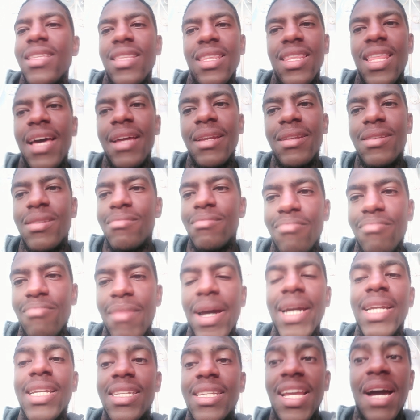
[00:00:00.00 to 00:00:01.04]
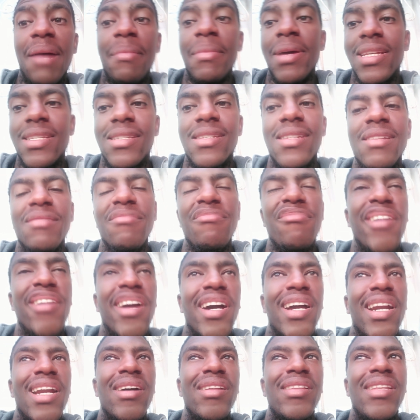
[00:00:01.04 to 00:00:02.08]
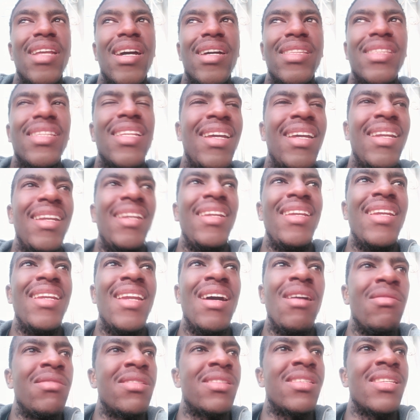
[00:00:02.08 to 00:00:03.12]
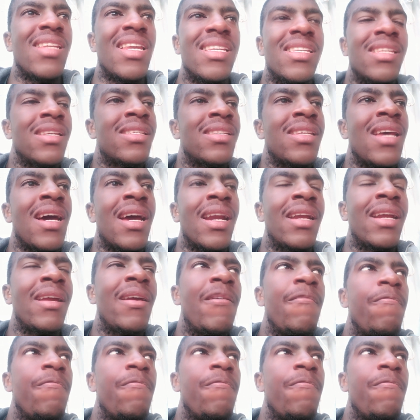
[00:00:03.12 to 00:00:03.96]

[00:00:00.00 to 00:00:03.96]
that my dumbass didn't figure out that was necessary.